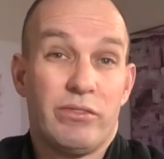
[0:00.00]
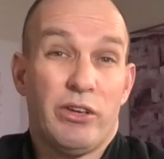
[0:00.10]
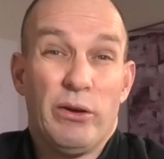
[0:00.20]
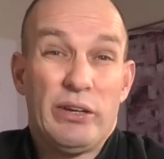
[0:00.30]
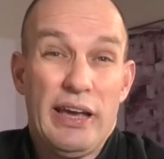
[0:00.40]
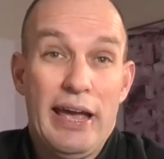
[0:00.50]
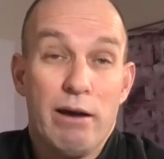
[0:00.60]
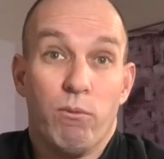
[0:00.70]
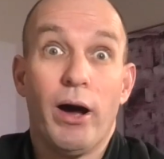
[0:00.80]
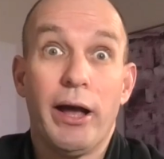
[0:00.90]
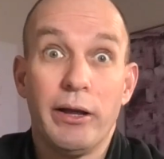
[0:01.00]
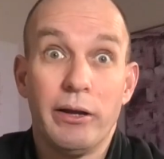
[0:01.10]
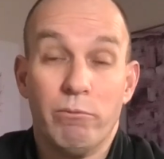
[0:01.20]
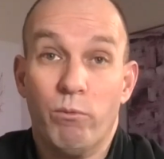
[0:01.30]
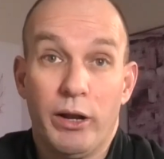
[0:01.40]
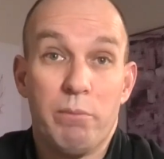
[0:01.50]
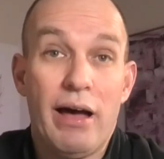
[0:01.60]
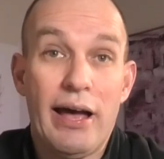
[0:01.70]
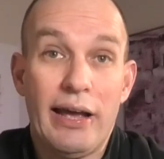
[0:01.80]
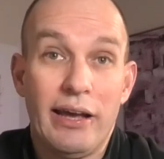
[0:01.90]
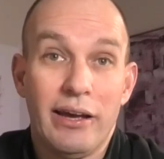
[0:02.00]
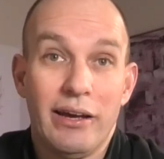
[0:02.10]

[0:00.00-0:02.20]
don't care why what I pay.